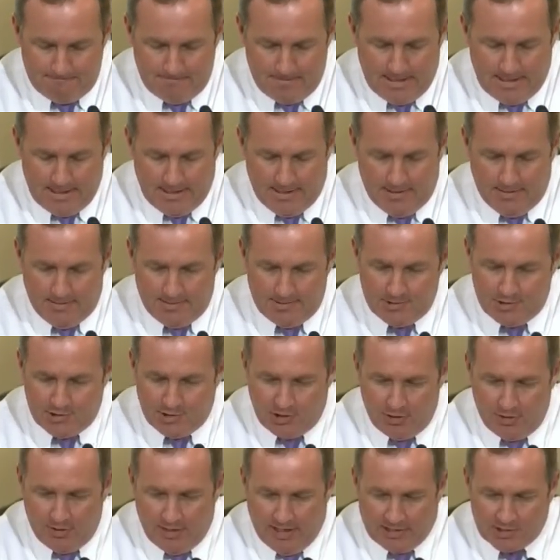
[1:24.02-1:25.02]
In
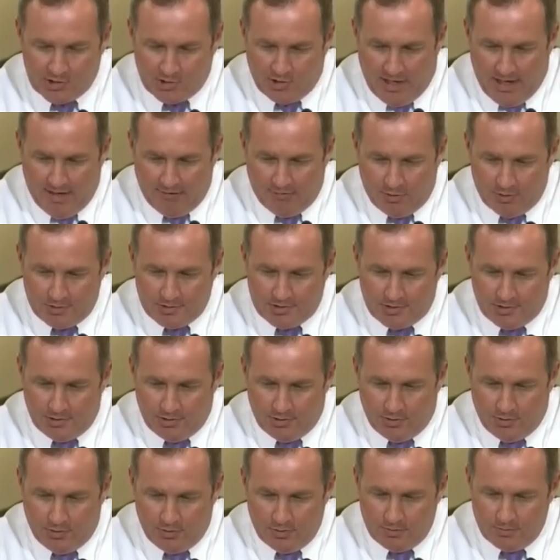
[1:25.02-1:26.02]
June, I traveled
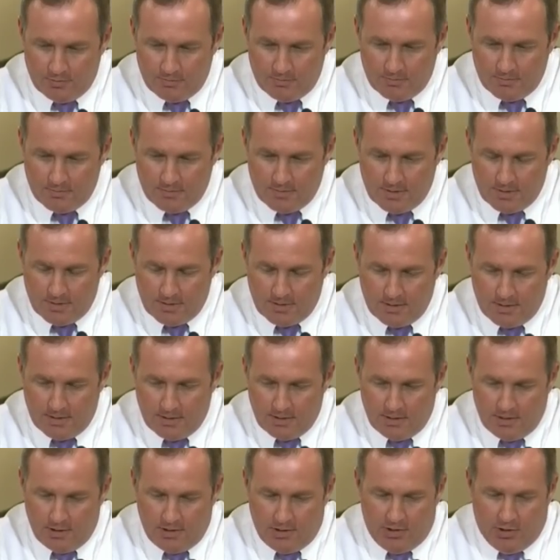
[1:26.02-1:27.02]
to
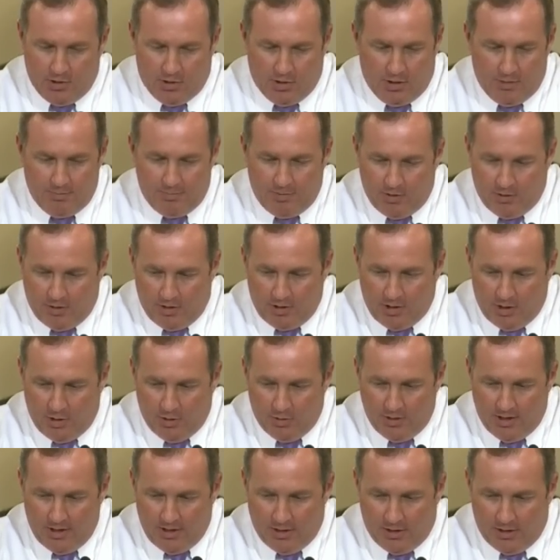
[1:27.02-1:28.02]
Europe on a
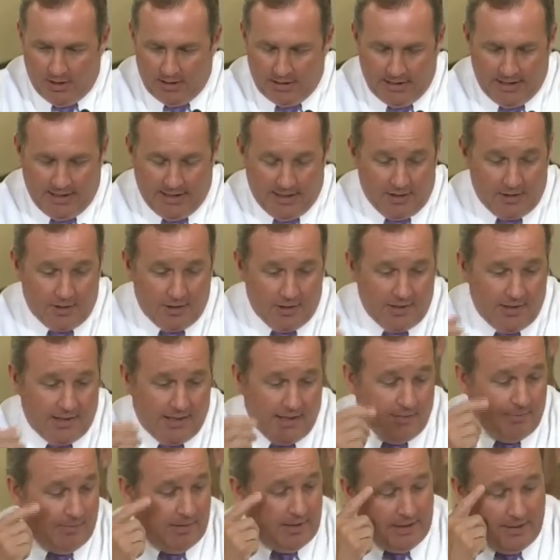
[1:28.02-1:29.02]
CODEL I led. I couldn't
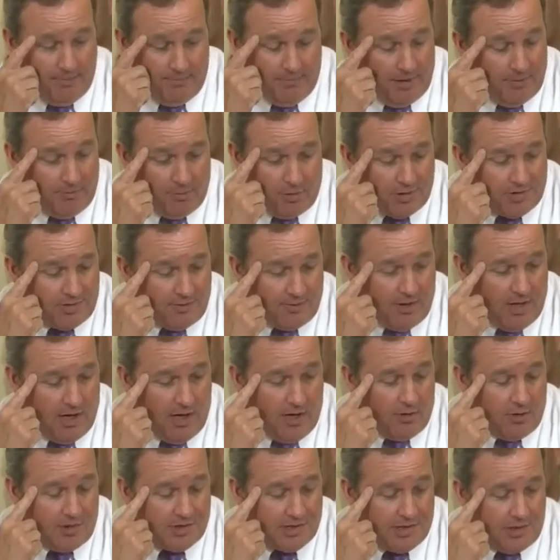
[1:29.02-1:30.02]
get many members of
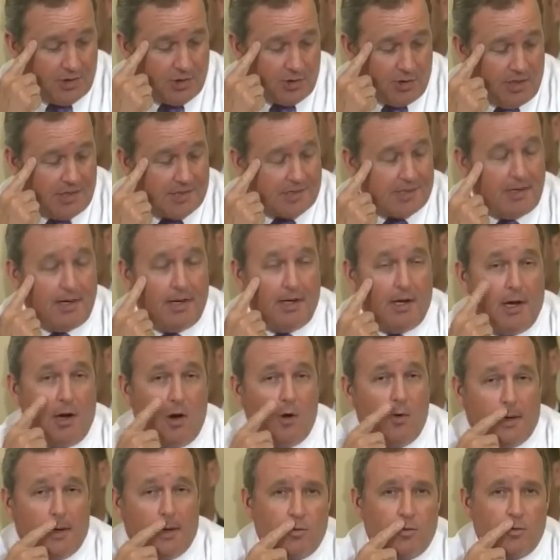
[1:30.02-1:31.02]
Congress interested
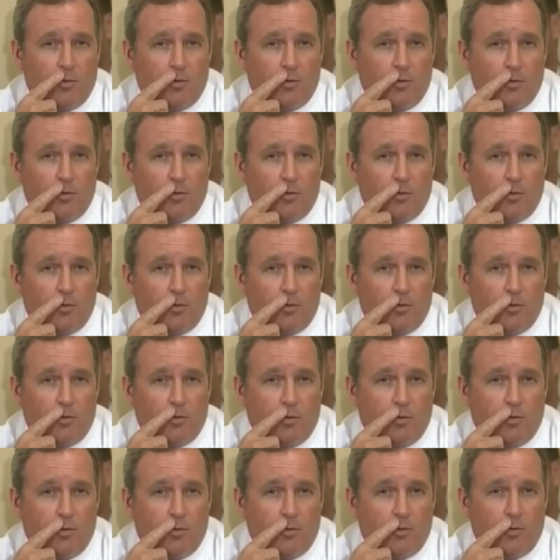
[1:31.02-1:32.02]
in going.
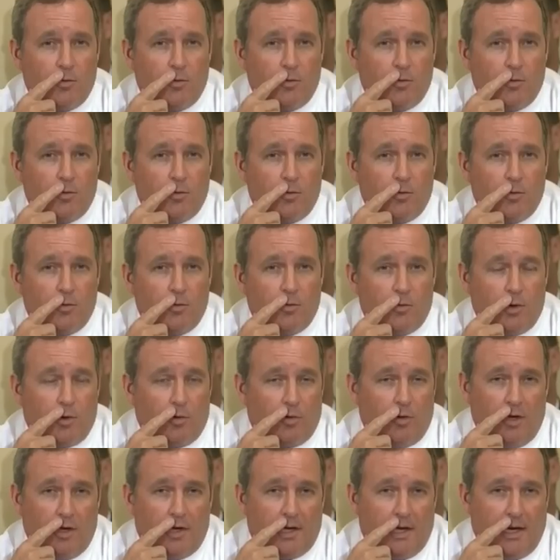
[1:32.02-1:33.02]
We
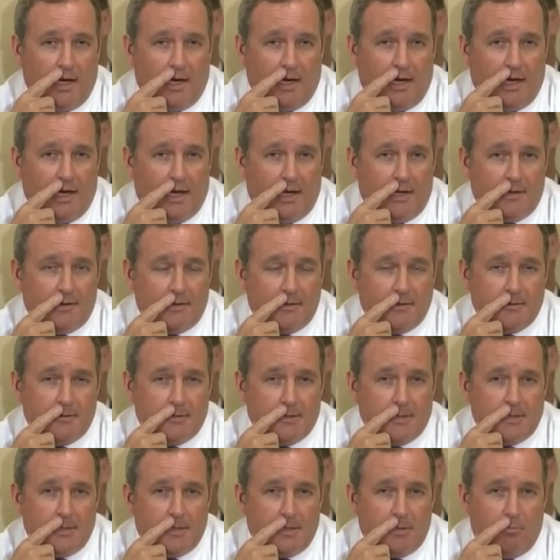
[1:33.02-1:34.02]
were looking at
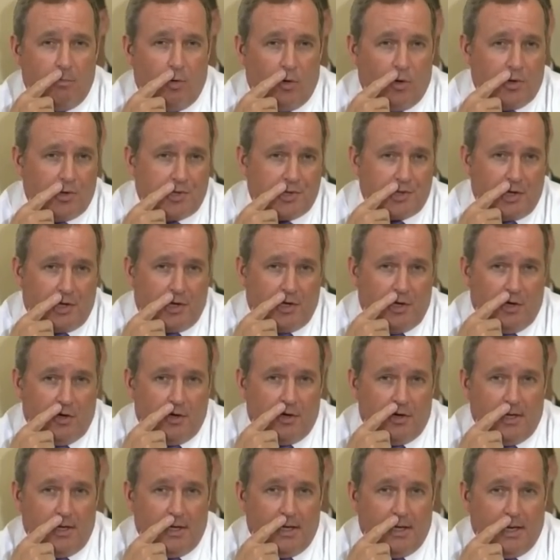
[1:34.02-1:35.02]
border
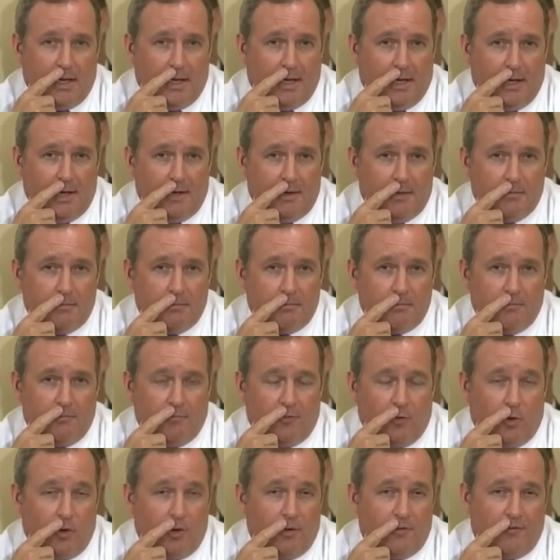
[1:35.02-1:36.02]
security and
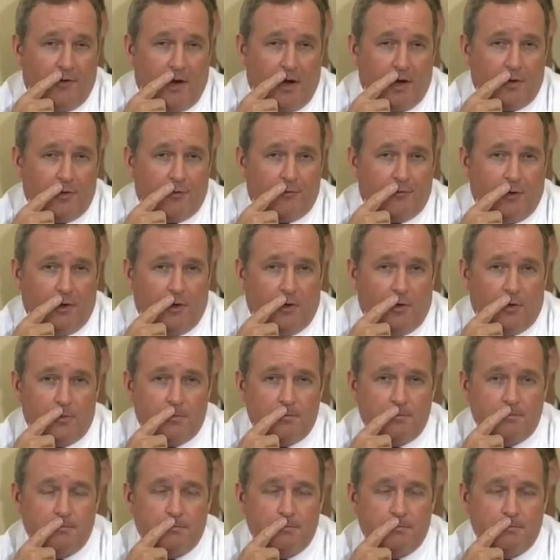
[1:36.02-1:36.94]
foreign fighter flow